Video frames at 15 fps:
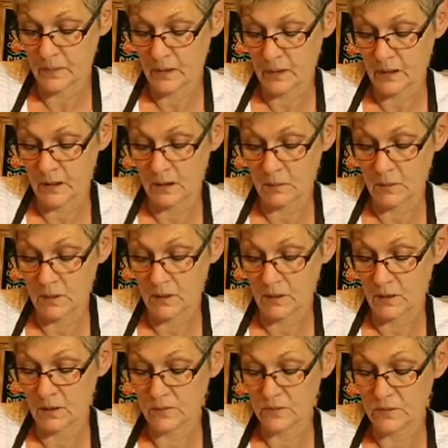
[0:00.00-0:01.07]
Anybody that
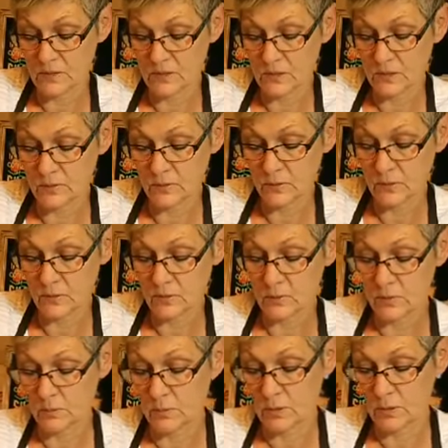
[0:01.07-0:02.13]
loves seafood, this would be
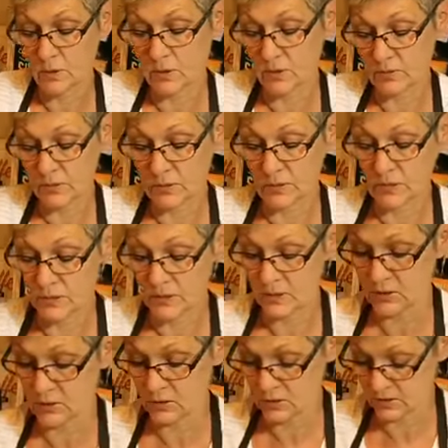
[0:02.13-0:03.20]
perfect in the
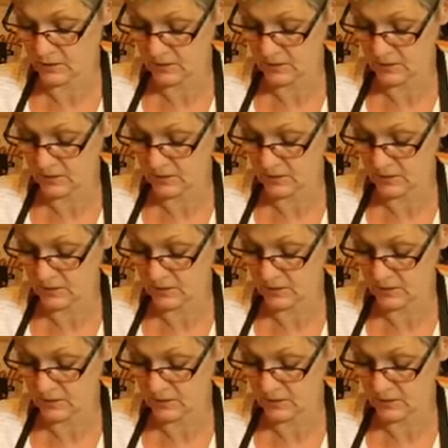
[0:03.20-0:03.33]
kitchen.